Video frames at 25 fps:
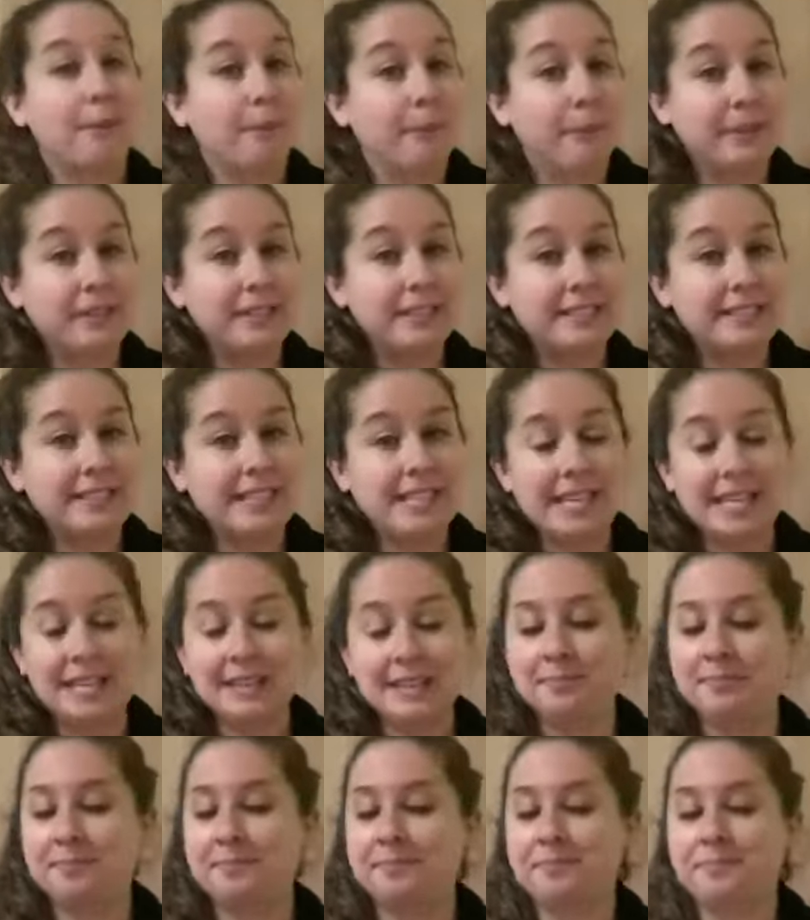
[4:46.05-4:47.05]
We'll
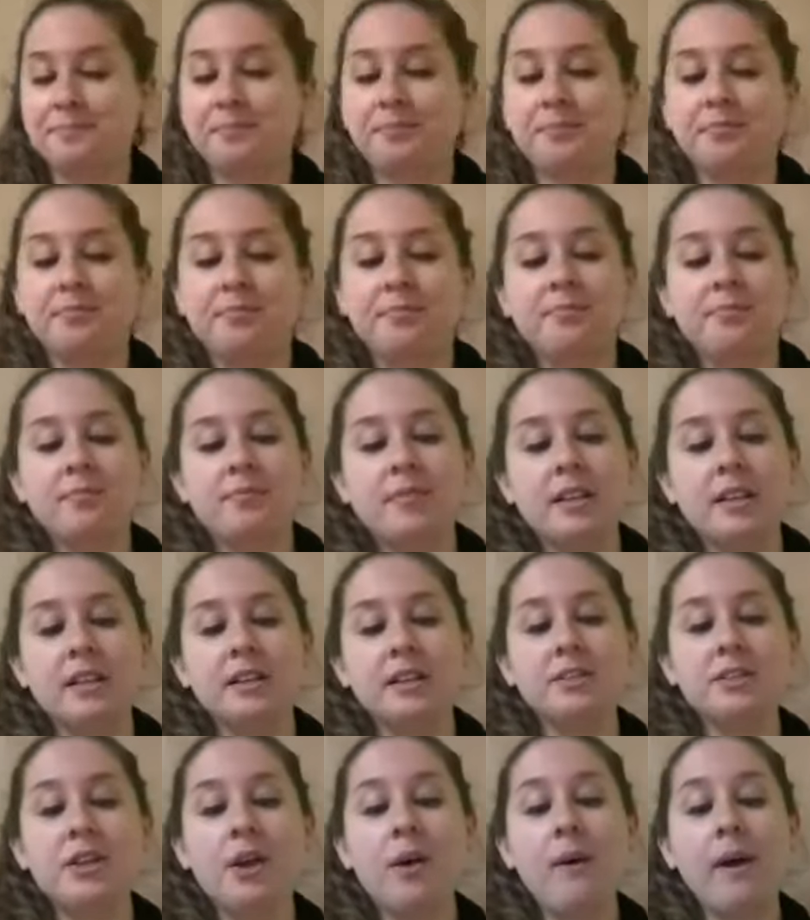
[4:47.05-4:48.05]
see.
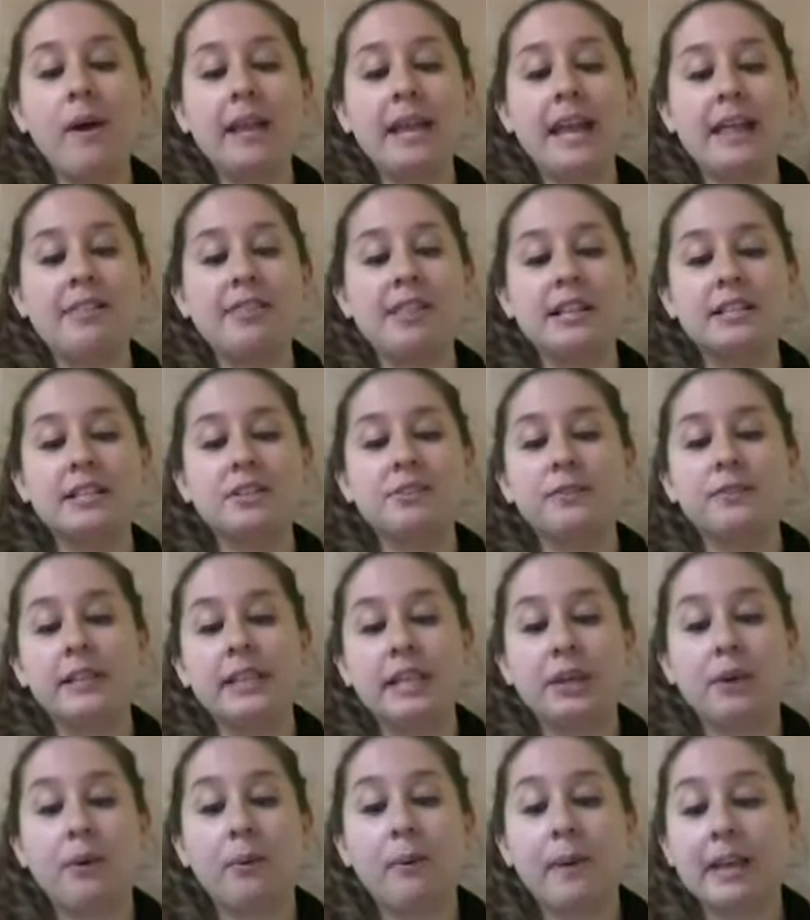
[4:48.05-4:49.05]
So again, that's a
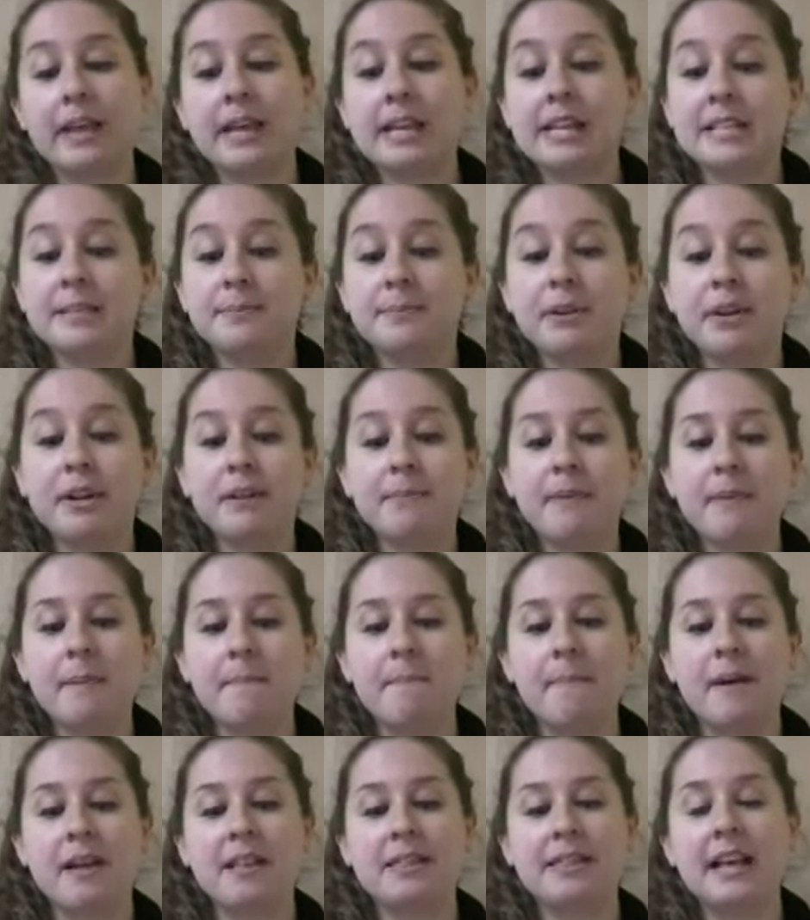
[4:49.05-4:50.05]
really quick experiment,
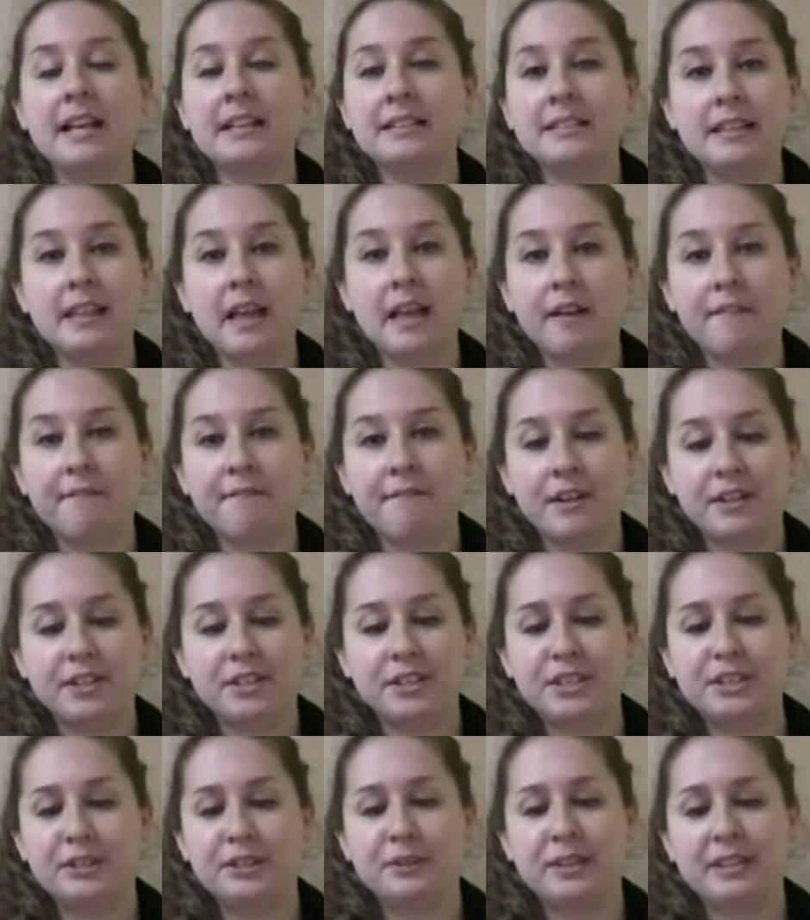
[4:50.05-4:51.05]
but that's a lot of fun
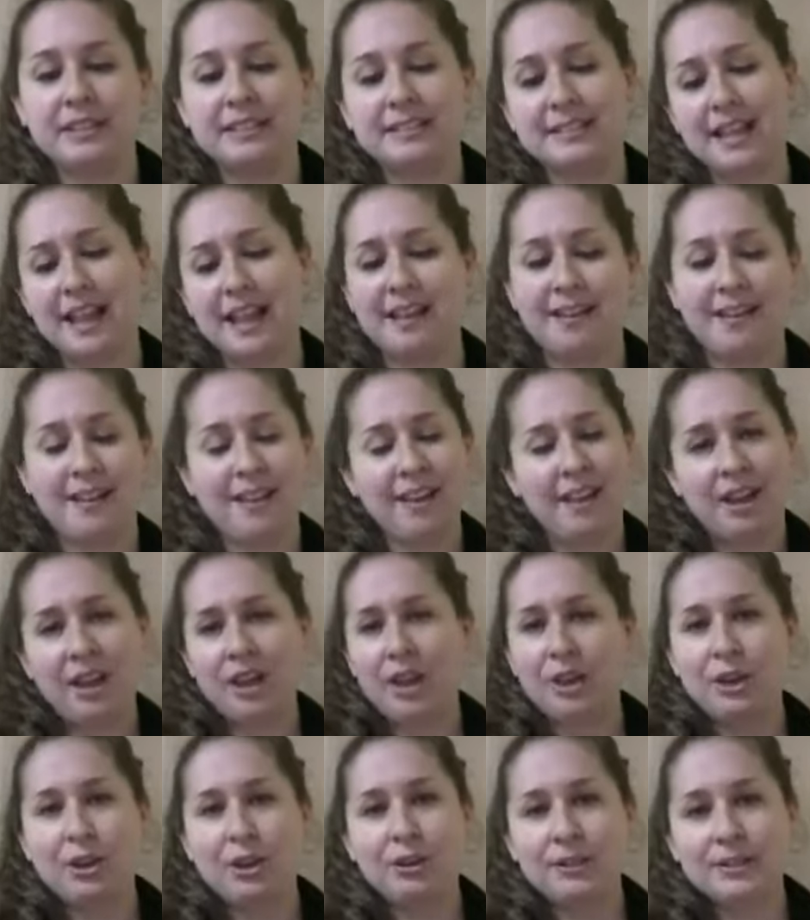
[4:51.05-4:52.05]
too, because like,
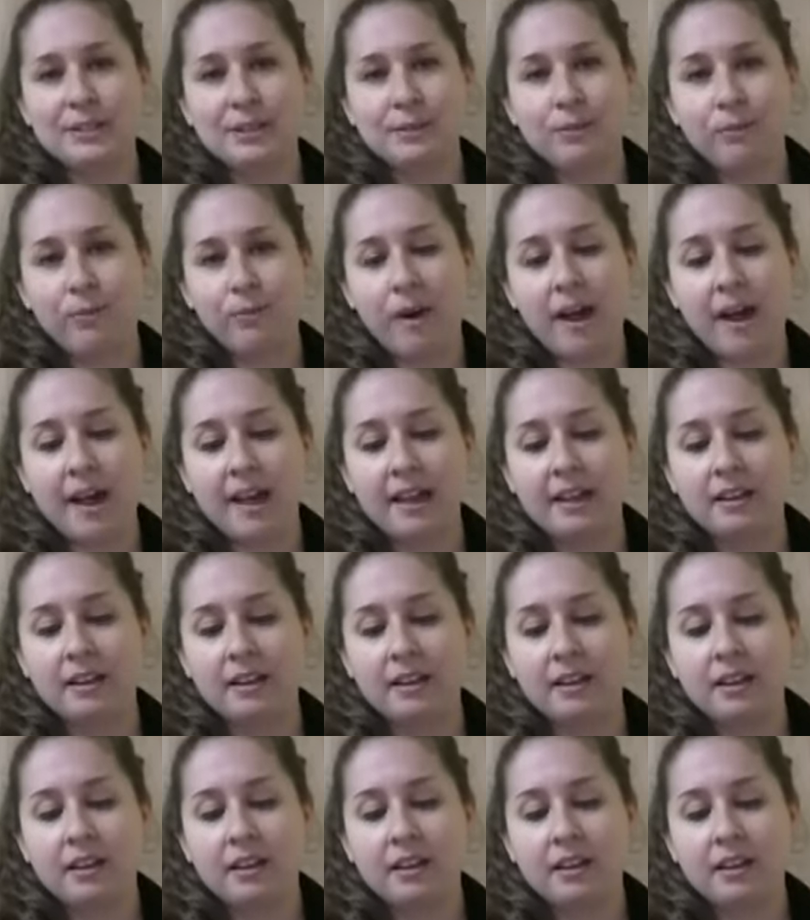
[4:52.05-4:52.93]
who doesn't want